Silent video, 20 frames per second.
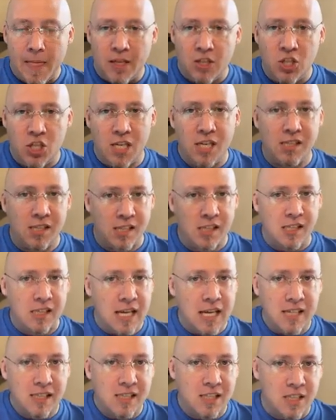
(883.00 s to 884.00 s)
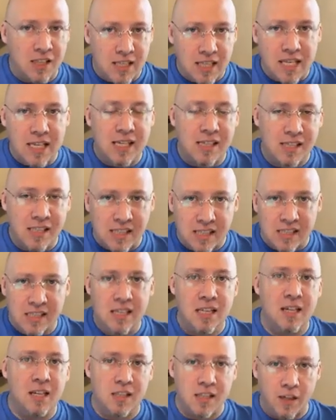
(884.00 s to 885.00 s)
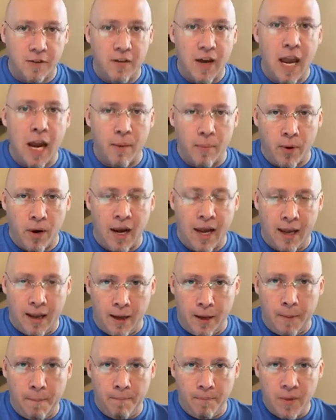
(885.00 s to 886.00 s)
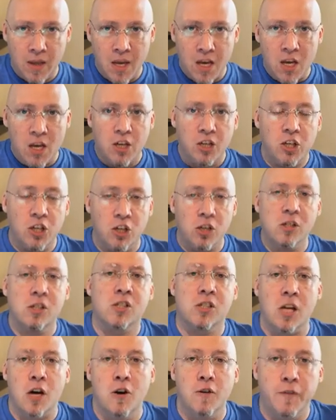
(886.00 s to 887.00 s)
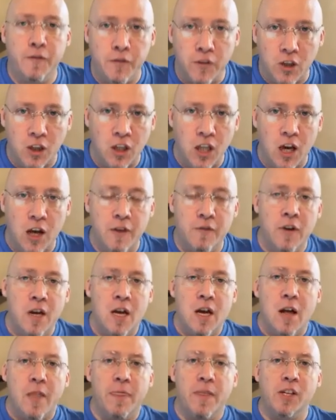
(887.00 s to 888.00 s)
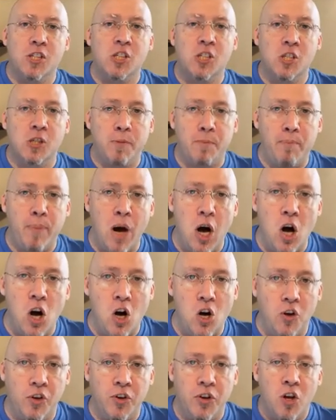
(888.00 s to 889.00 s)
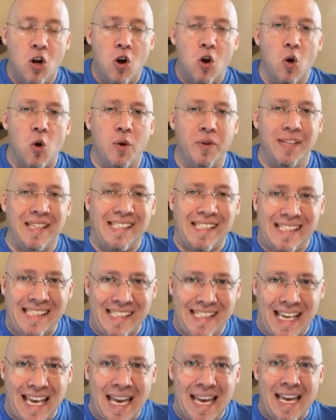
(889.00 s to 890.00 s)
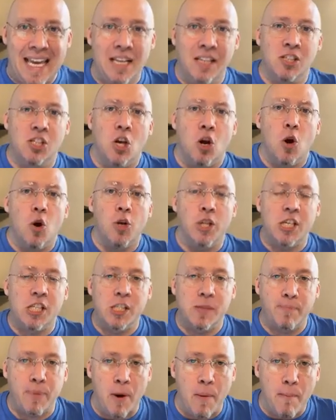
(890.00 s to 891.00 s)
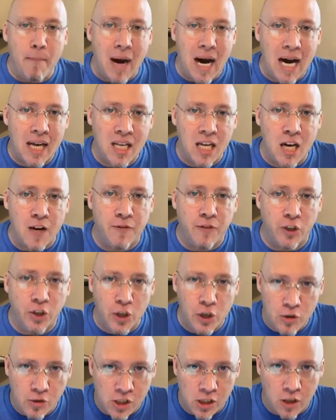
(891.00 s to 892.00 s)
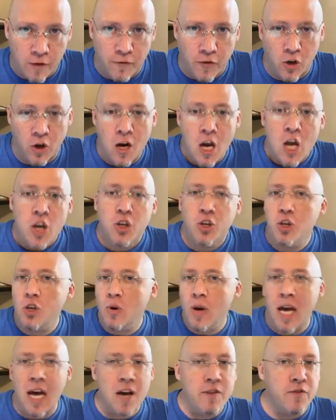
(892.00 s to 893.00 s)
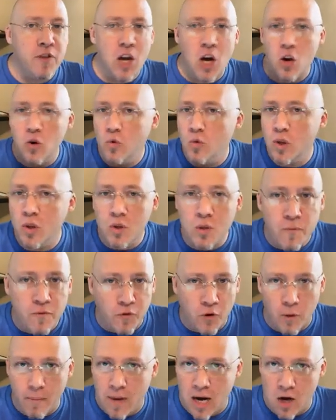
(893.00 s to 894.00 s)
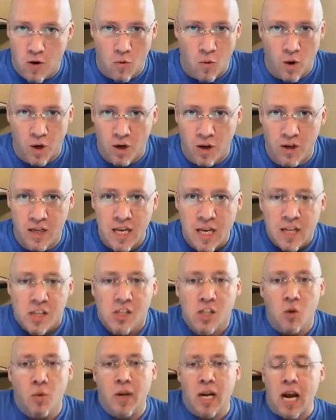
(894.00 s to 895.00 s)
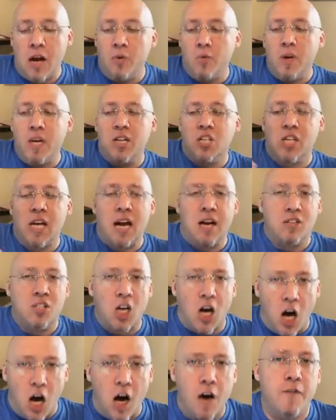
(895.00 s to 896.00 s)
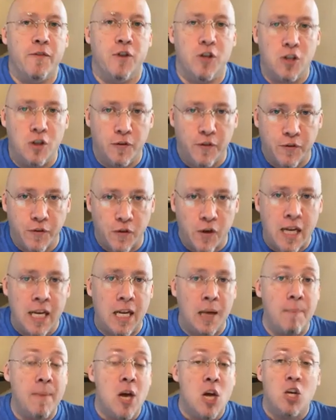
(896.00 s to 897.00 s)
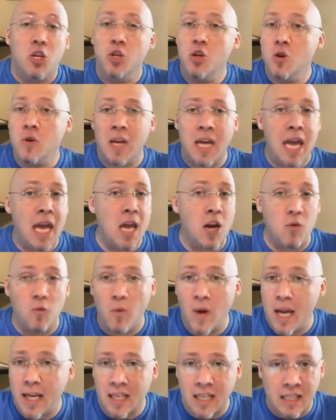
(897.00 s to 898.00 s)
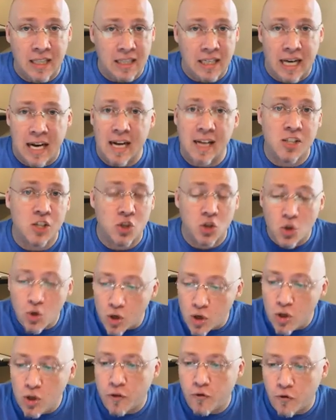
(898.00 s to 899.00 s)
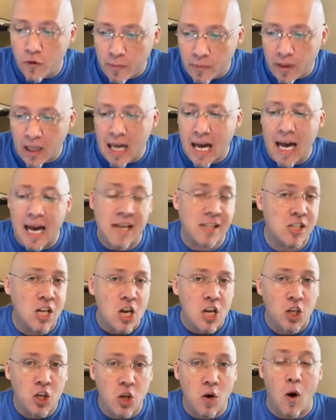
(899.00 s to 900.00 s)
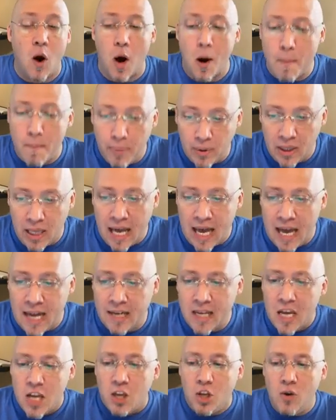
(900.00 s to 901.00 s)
Jesus says to these descendants of Abraham, You're so full of the spawn or the seeds or the spermata of Lucifer, you have no room for my word. So when I reach out to offer you freedom, you can't recognize truth from lies. You are blind.